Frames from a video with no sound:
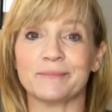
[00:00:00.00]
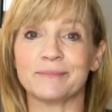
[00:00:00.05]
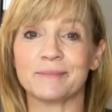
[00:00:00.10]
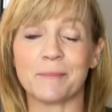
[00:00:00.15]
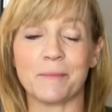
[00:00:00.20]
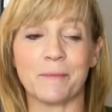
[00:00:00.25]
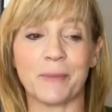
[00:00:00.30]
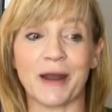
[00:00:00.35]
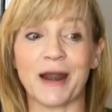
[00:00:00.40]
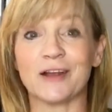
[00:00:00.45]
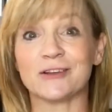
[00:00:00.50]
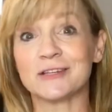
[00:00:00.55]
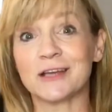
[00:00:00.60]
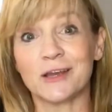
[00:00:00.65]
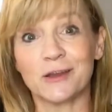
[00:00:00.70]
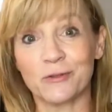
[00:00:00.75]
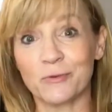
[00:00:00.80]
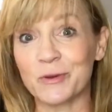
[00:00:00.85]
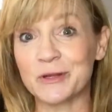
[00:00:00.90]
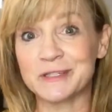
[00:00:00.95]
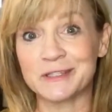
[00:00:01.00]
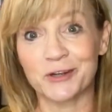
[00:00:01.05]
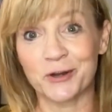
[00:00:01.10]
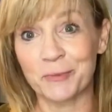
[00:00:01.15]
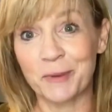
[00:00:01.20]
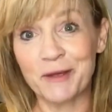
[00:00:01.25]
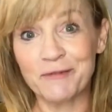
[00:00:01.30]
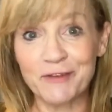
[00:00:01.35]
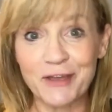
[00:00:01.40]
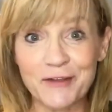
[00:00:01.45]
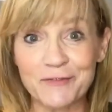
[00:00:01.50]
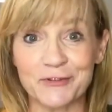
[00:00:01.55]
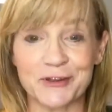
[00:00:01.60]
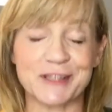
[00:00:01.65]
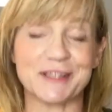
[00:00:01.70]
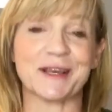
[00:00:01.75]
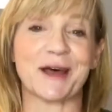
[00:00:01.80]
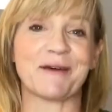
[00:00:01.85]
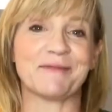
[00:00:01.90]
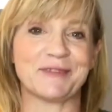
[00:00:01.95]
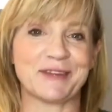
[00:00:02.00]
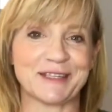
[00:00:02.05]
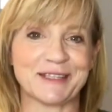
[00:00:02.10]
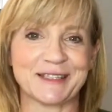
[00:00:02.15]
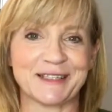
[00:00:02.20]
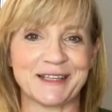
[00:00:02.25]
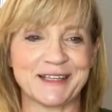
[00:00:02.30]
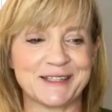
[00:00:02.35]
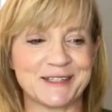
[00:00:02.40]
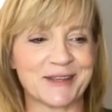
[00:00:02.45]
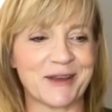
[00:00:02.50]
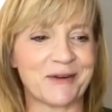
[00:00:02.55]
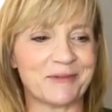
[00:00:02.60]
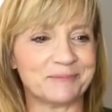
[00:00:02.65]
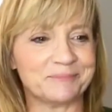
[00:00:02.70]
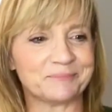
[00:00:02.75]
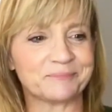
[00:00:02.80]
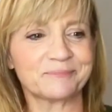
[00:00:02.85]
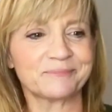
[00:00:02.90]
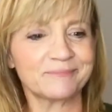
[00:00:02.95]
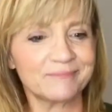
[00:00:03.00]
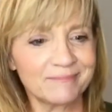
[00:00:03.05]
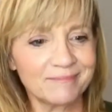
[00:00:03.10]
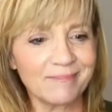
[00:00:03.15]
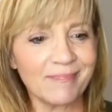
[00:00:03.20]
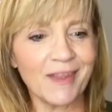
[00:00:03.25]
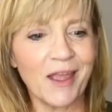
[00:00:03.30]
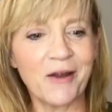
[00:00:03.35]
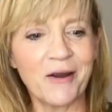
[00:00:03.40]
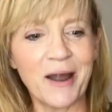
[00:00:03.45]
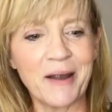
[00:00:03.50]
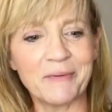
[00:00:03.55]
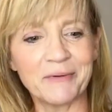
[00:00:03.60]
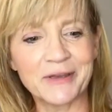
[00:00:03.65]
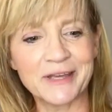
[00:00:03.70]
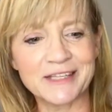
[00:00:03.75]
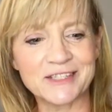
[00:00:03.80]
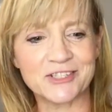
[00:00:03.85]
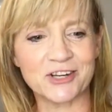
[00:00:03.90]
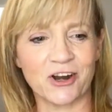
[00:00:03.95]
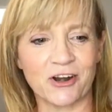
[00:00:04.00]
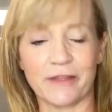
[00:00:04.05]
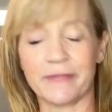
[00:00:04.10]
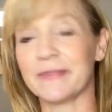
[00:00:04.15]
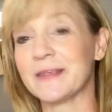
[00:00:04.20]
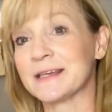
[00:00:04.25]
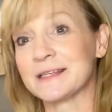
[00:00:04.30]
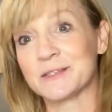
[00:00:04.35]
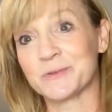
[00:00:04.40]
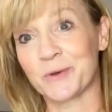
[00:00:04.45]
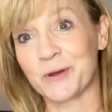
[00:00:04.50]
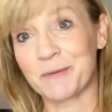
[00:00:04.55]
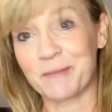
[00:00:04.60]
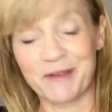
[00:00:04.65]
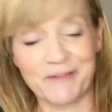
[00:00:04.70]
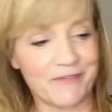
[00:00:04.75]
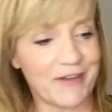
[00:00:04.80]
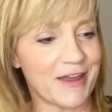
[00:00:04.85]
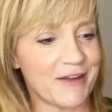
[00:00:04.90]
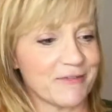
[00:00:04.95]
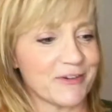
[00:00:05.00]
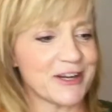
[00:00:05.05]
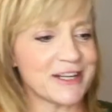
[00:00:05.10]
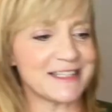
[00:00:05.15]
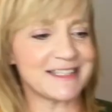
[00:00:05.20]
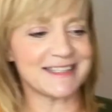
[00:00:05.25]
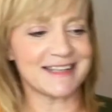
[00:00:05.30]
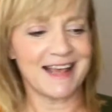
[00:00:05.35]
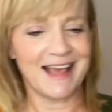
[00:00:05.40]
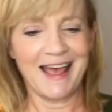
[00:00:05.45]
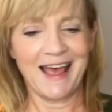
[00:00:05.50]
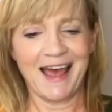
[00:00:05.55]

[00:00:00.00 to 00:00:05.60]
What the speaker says: but I'll tell you the ones that are my favorites, obviously. So, all right, we'll get started. And this is one of my favorites.